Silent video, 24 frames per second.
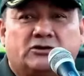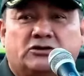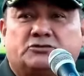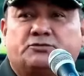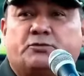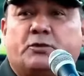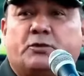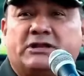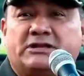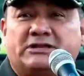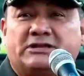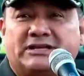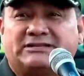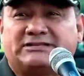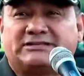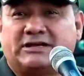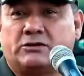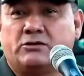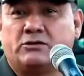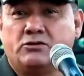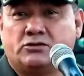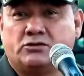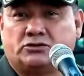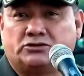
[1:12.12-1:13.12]
During the
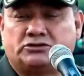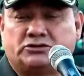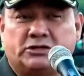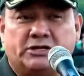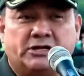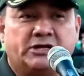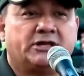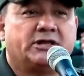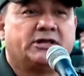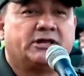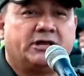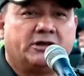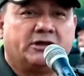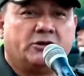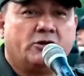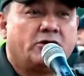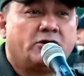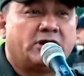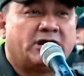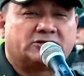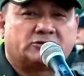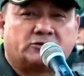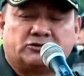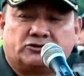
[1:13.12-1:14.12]
morning, the woman left
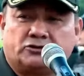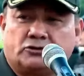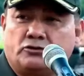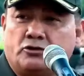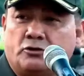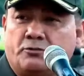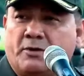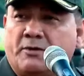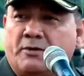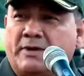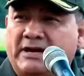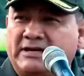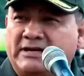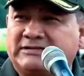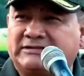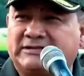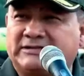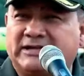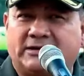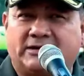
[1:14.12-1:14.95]
the property without